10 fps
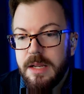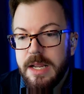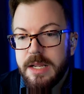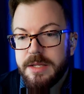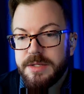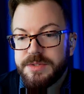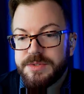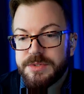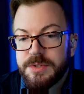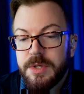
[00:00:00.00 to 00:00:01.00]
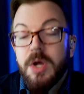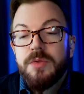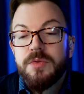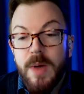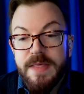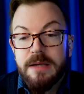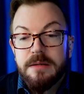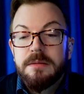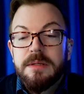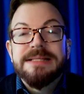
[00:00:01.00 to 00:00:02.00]
is the way that
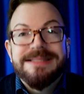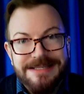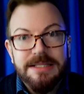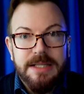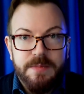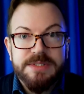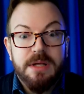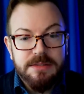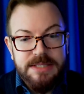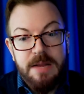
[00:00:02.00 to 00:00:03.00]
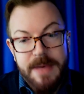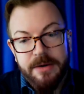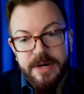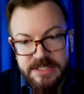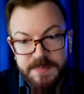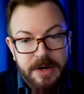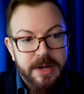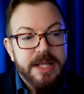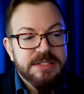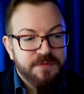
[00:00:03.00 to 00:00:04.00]
consistently results in a better
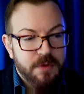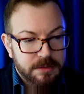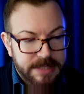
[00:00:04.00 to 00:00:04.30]
experience for